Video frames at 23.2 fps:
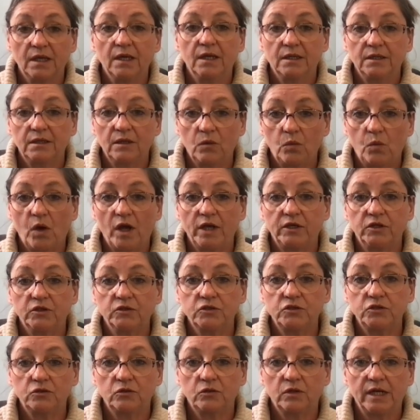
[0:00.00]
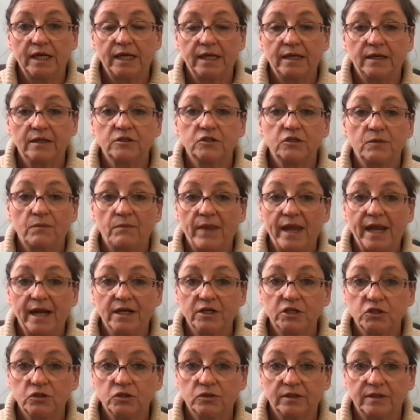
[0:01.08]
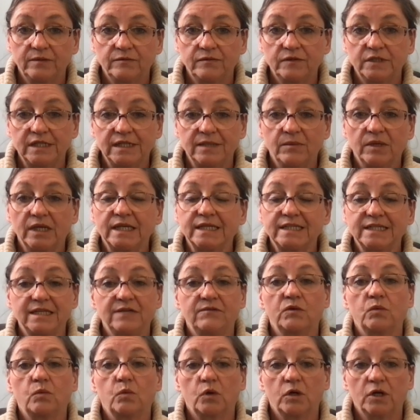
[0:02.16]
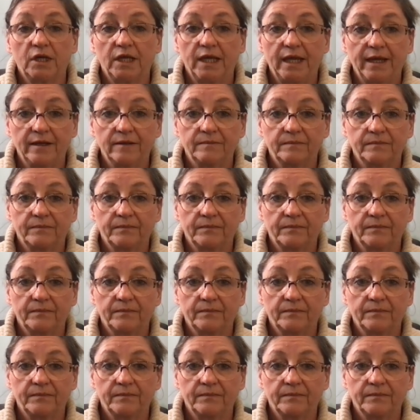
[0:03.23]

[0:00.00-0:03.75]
that what you're doing to manage your lymphedema is even working?